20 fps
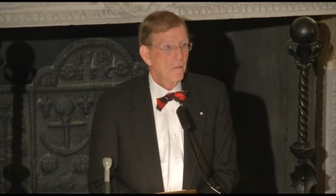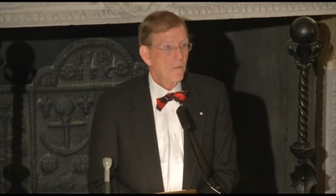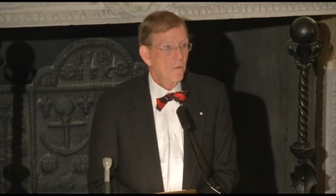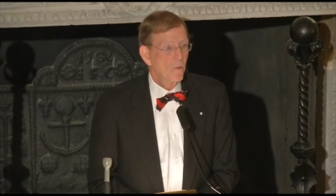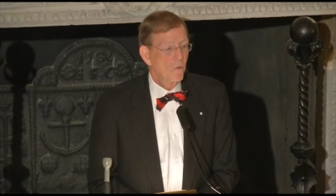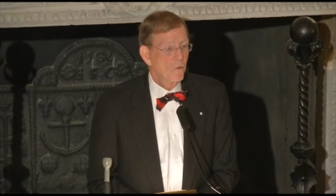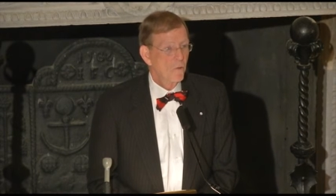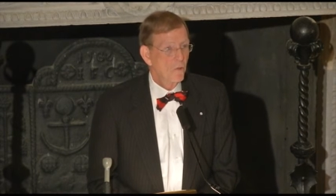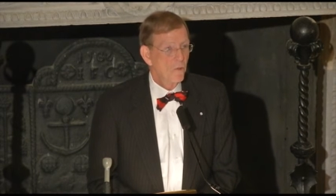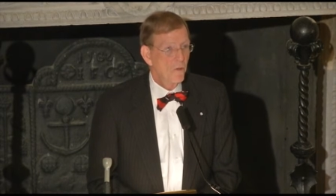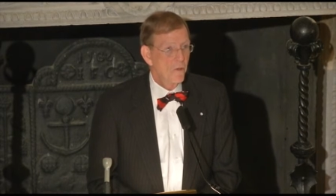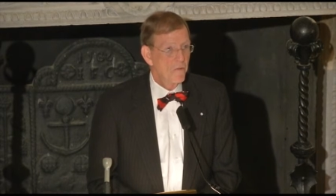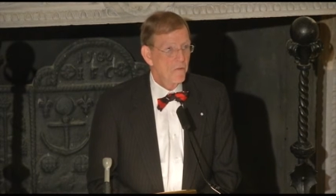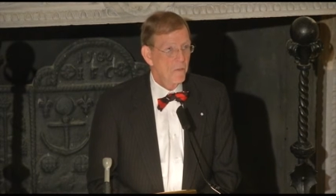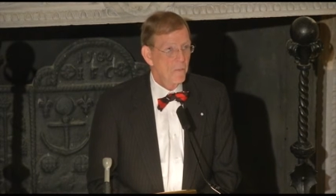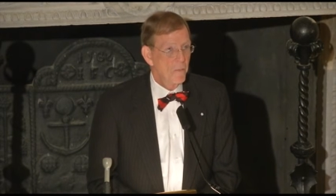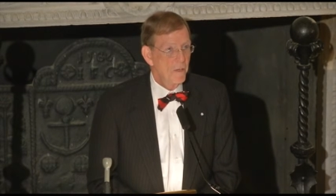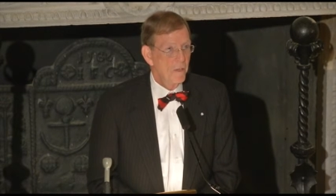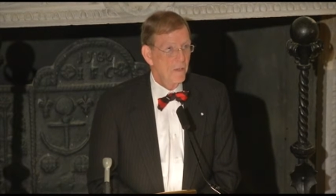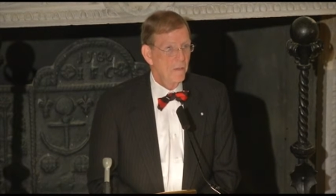those
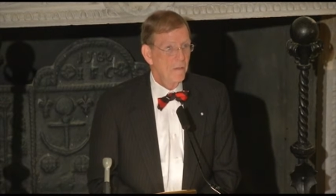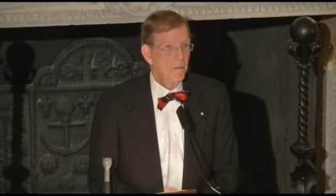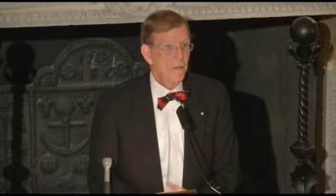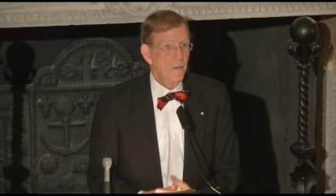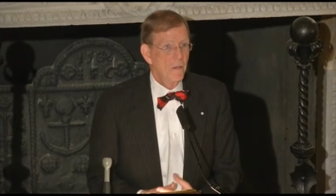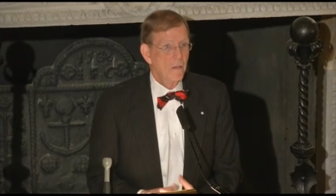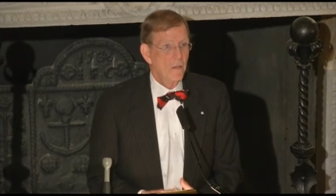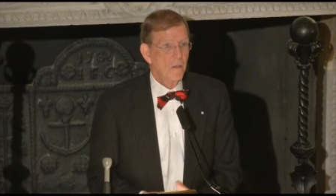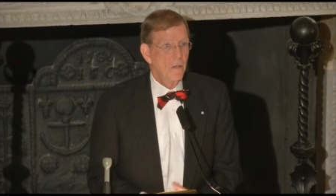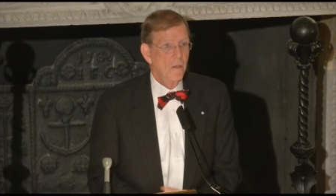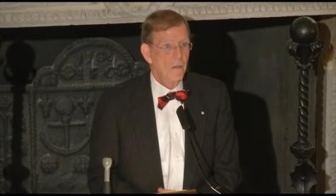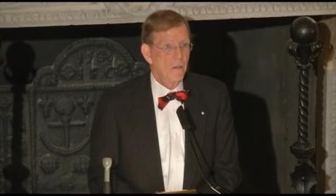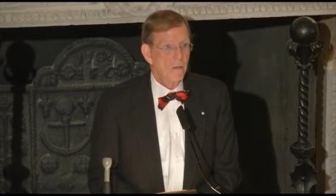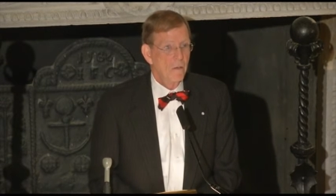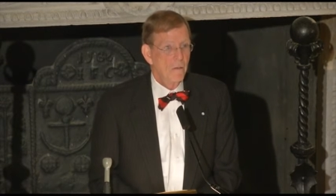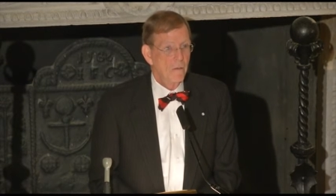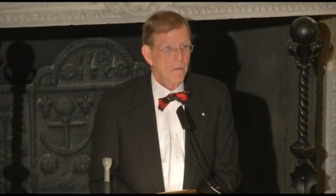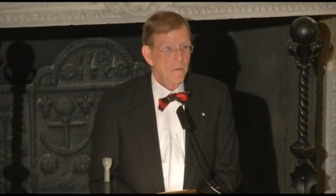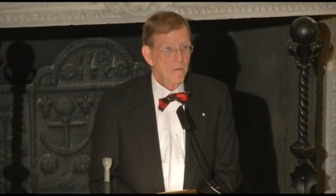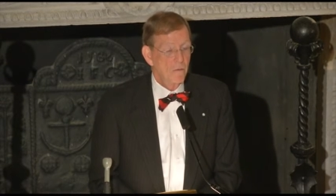200 men uh,
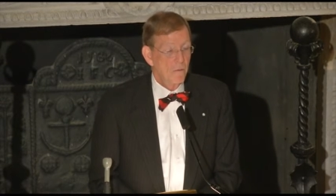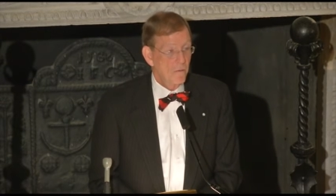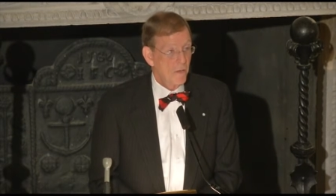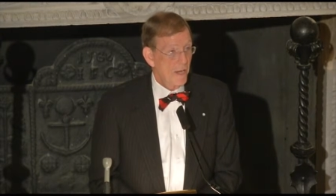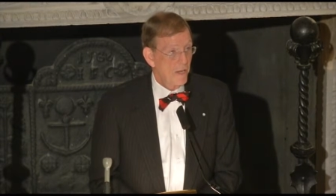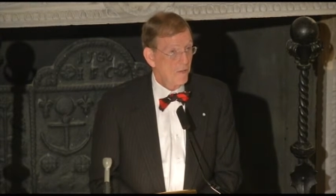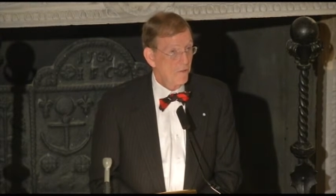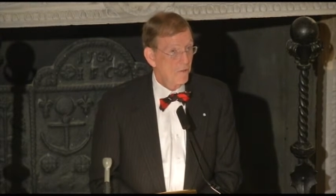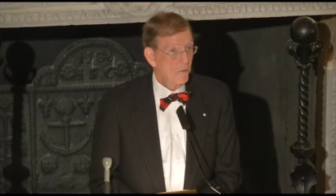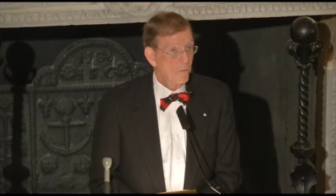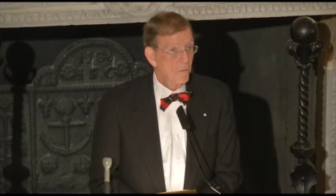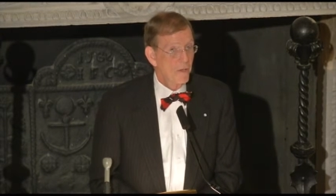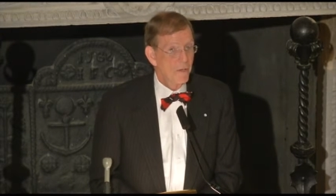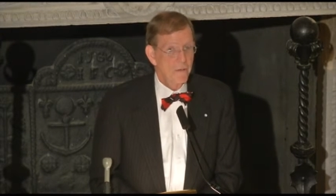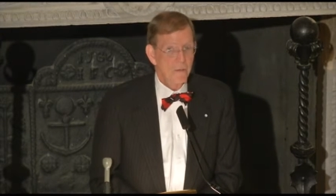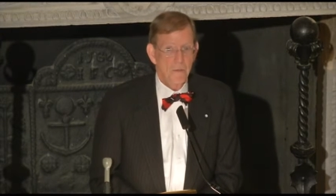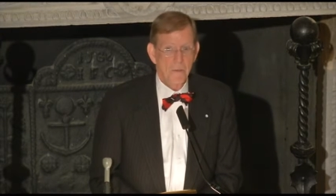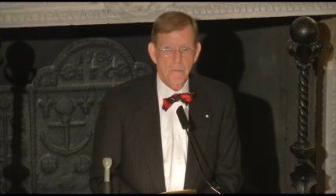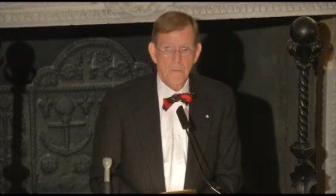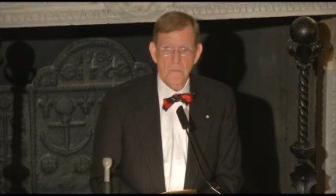tried to
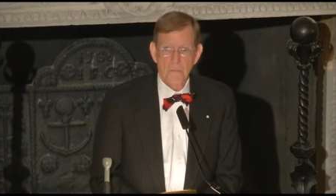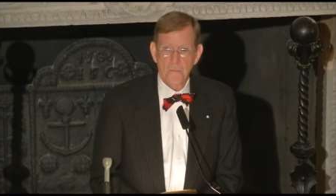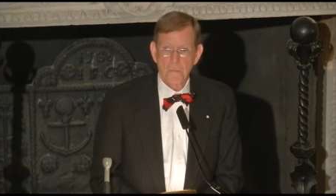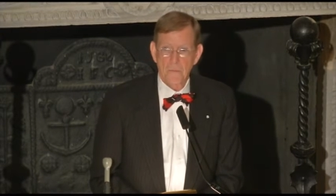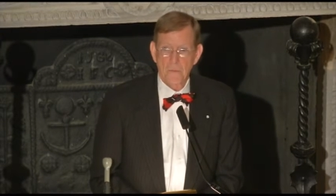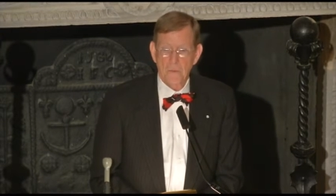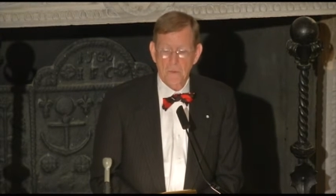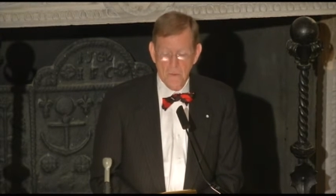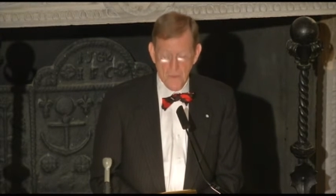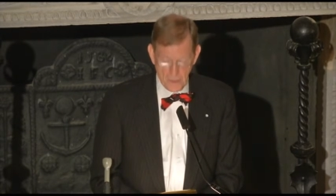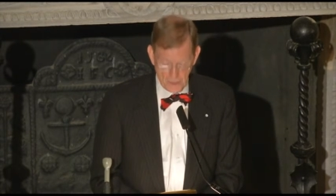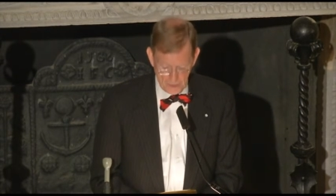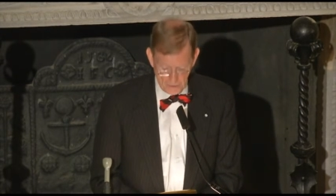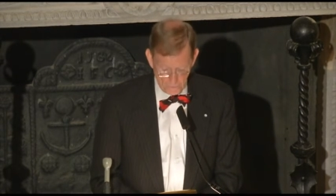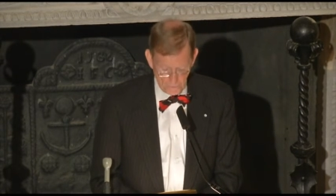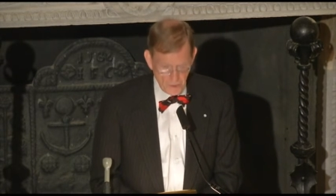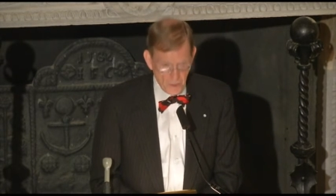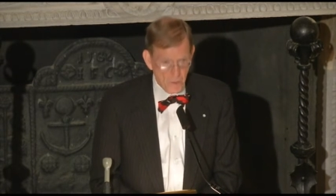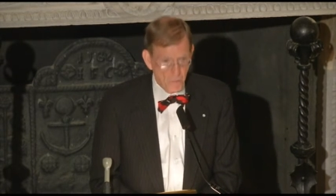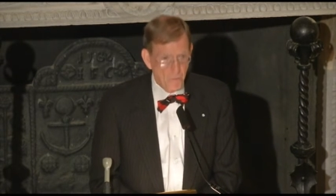surrender,
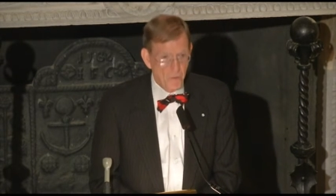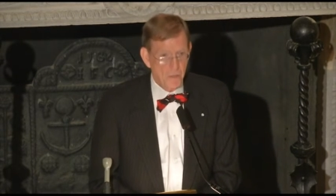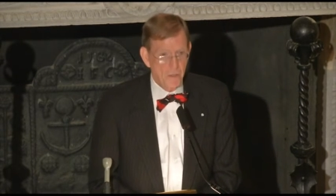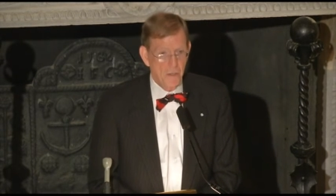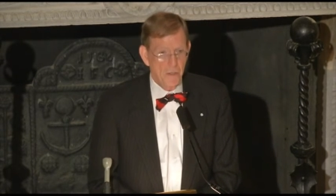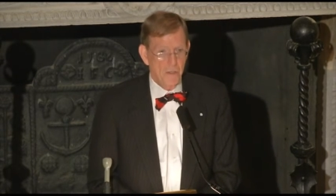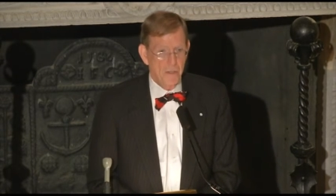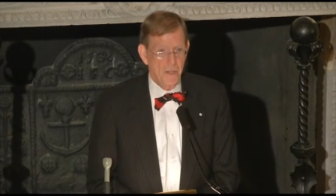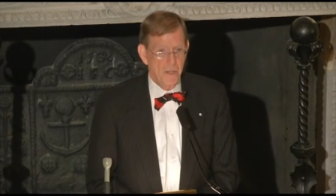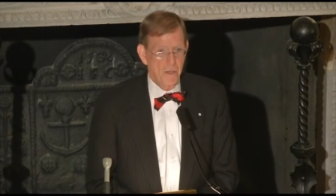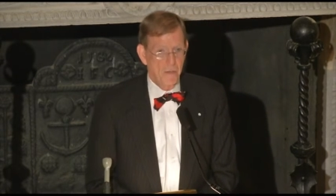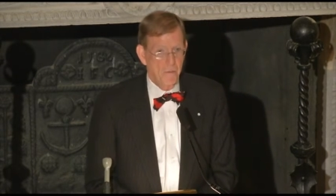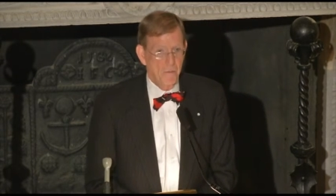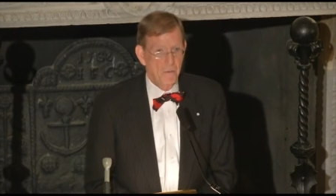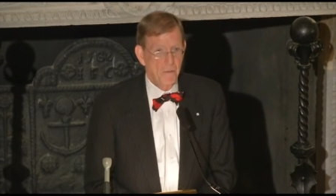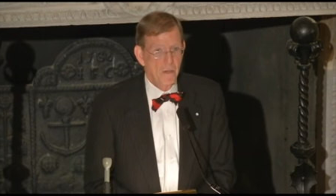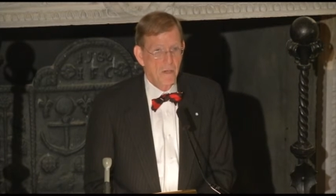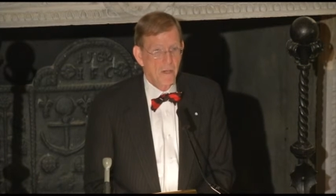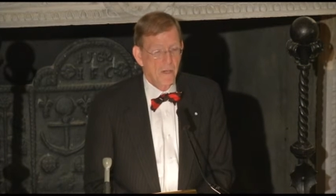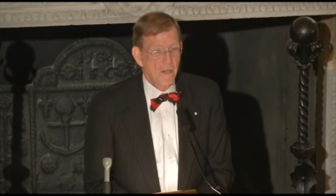and many were cut
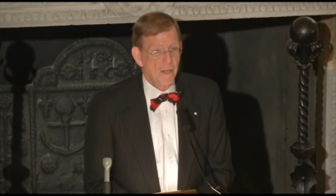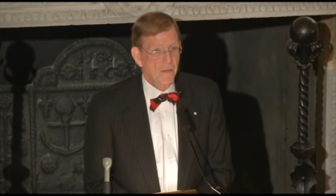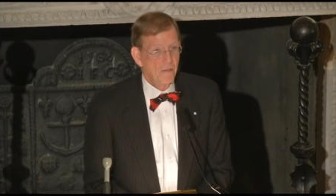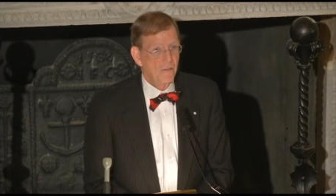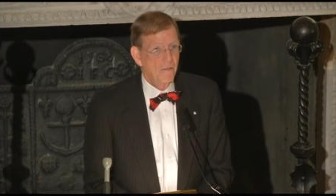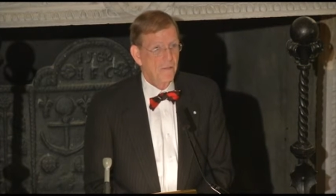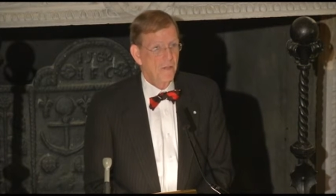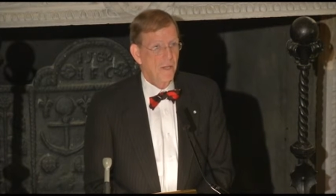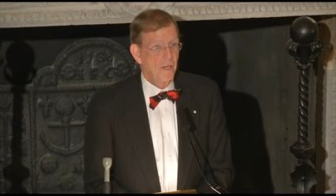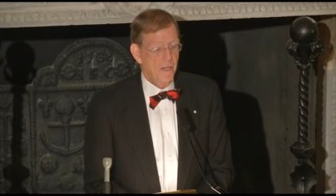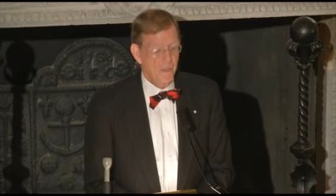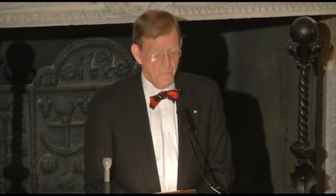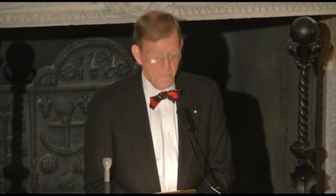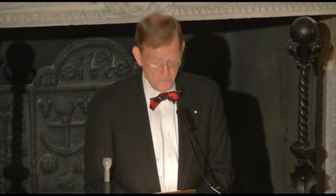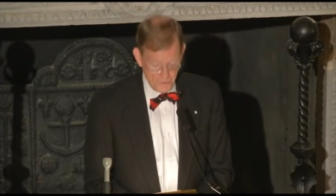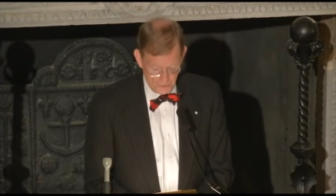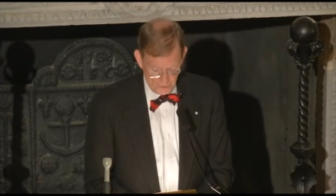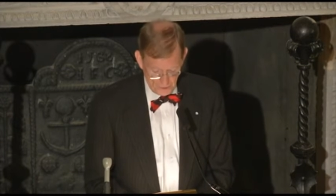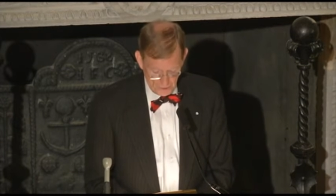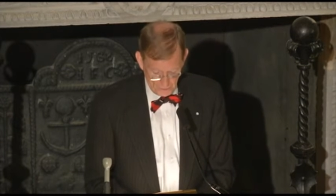down and
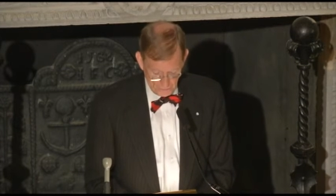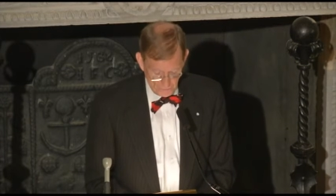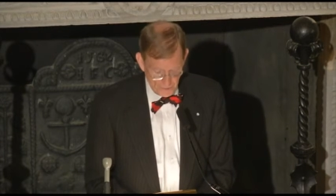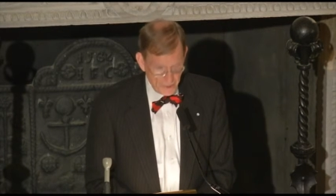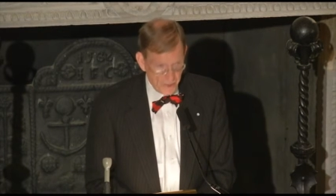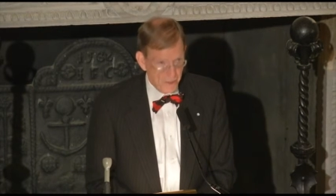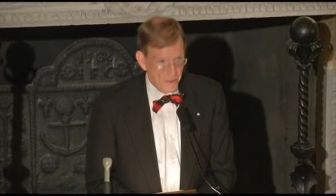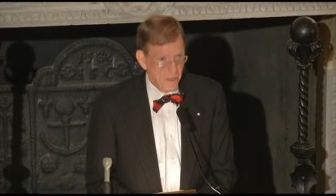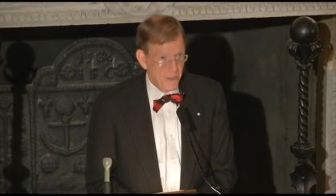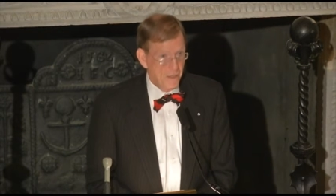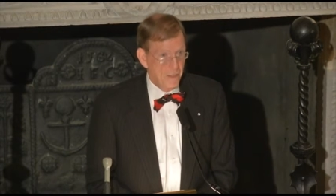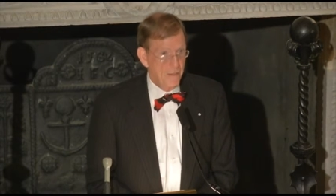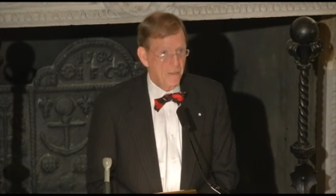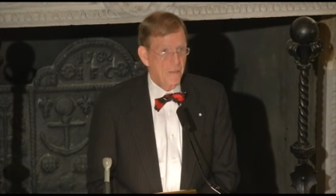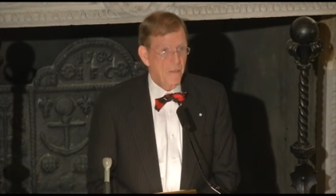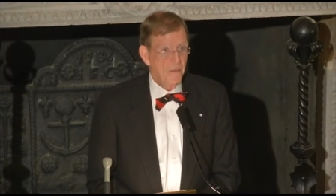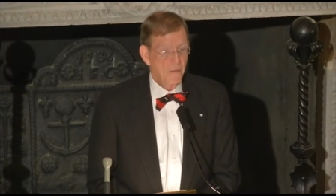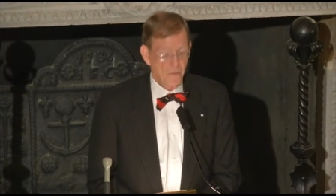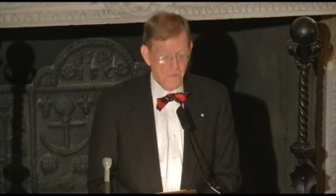stabbed, bayoneted,